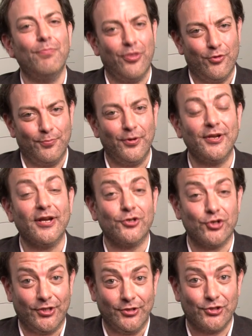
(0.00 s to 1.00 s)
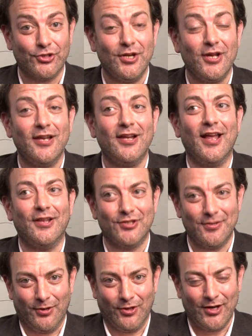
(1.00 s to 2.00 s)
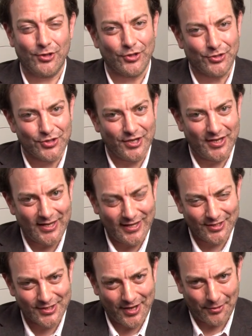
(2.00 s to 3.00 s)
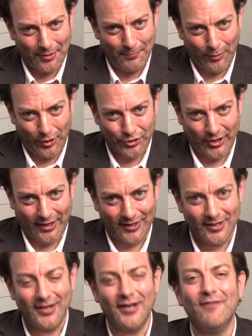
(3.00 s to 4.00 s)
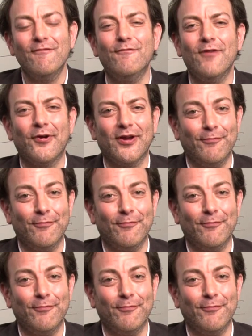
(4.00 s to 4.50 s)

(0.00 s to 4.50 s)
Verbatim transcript: through predictions and simulations the needs that are emerging very